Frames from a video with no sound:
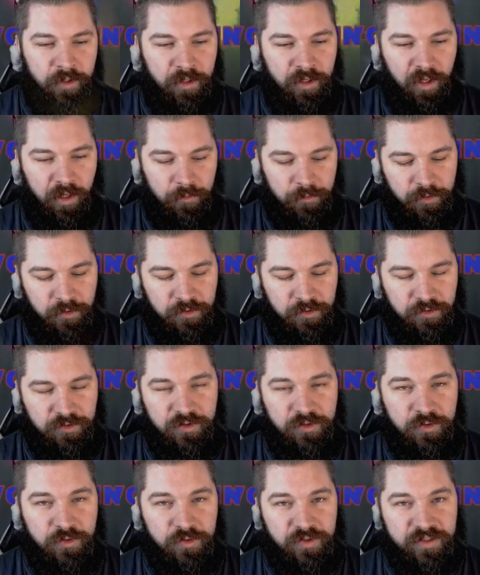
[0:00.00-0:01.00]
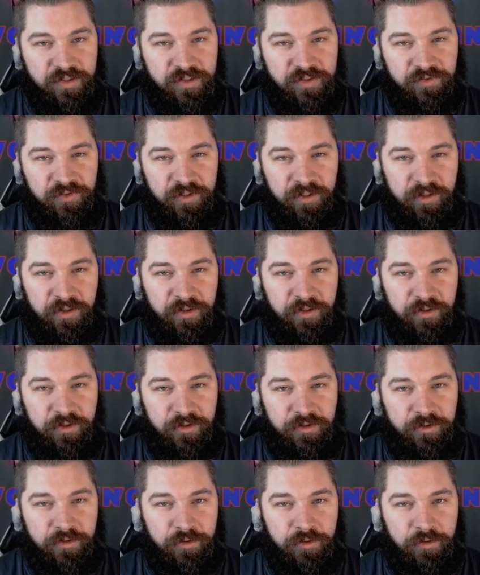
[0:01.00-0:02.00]
I'm going to use this filter
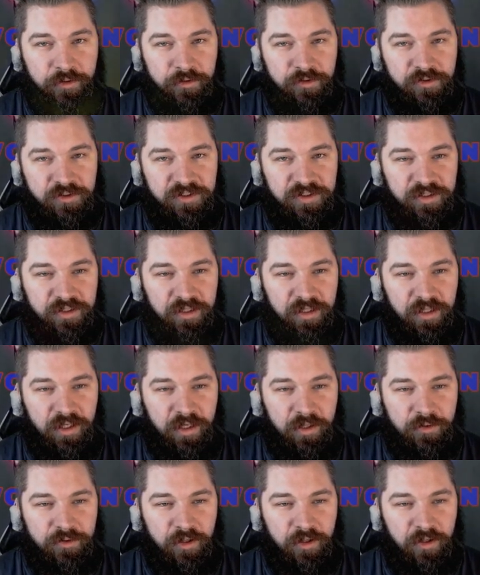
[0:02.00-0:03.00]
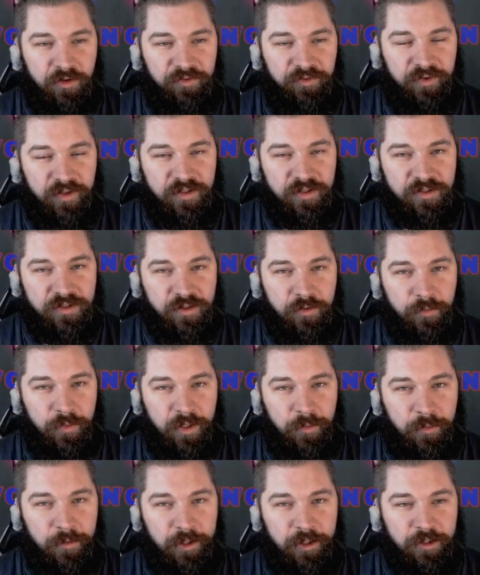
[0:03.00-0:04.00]
to single out offense on my
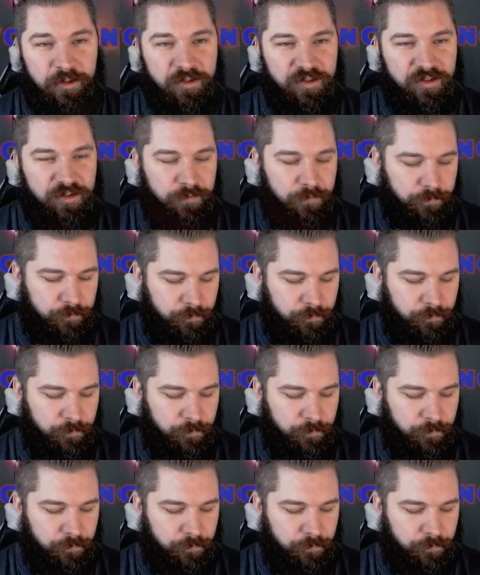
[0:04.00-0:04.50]
mods.